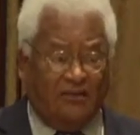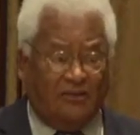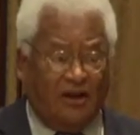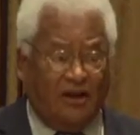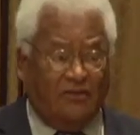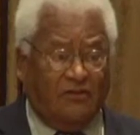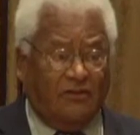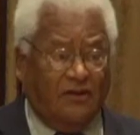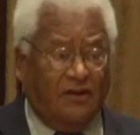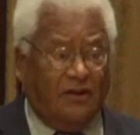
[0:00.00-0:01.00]

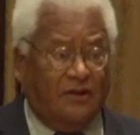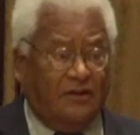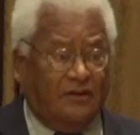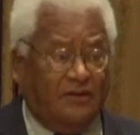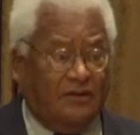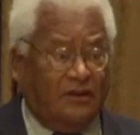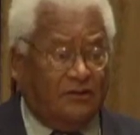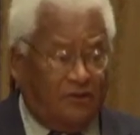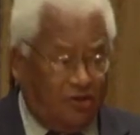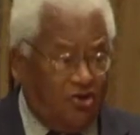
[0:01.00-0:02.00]
States
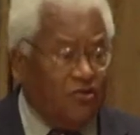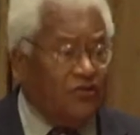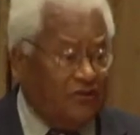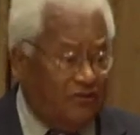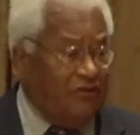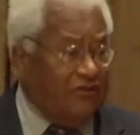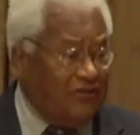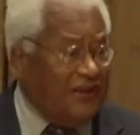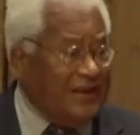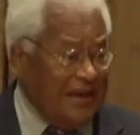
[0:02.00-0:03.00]
the use of the
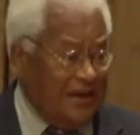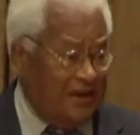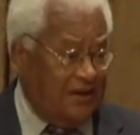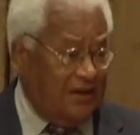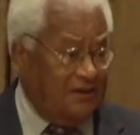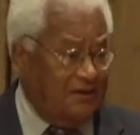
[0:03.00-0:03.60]
sit-in